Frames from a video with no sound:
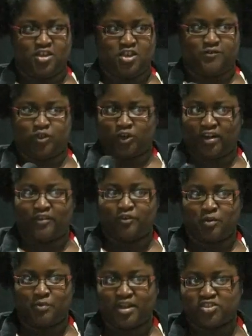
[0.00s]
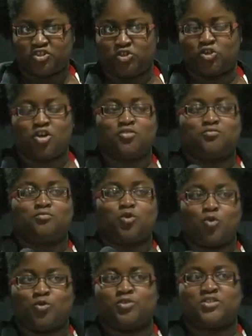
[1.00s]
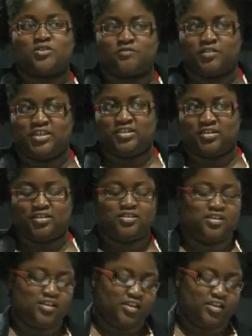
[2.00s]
If you don't have compassion, you can't call yourself a leader.